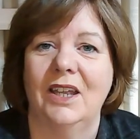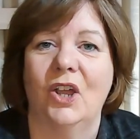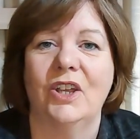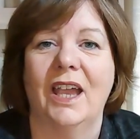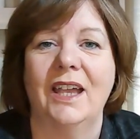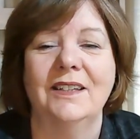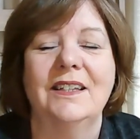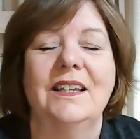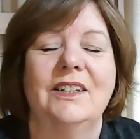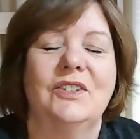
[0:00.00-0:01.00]
Okay?
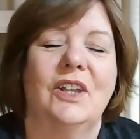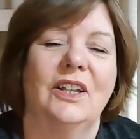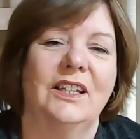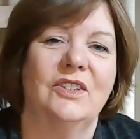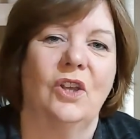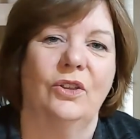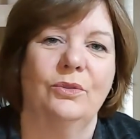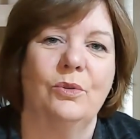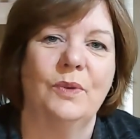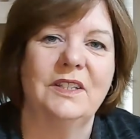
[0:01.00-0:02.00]
So let's go
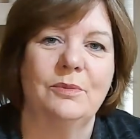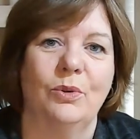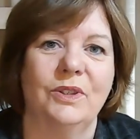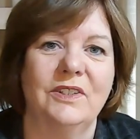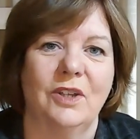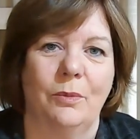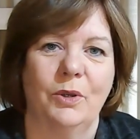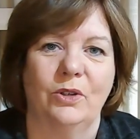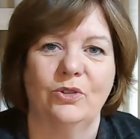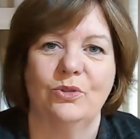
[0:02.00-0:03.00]
through it once more. And this time we're
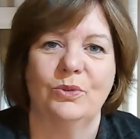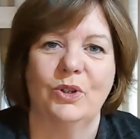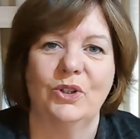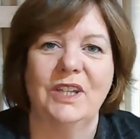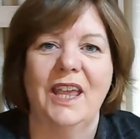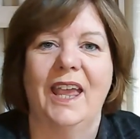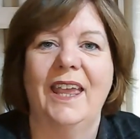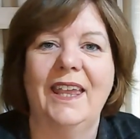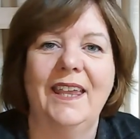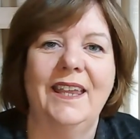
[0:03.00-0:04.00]
going to do it on
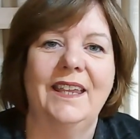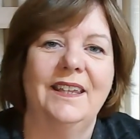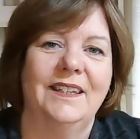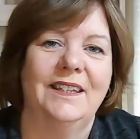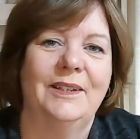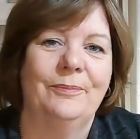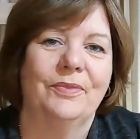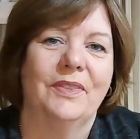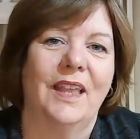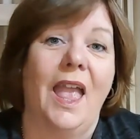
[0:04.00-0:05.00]
E.
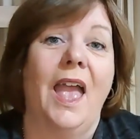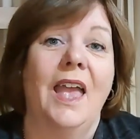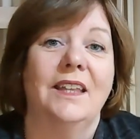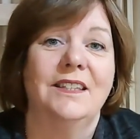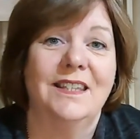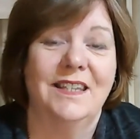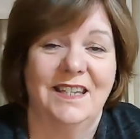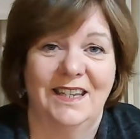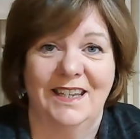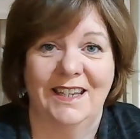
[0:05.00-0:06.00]

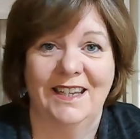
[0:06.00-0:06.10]
Knee.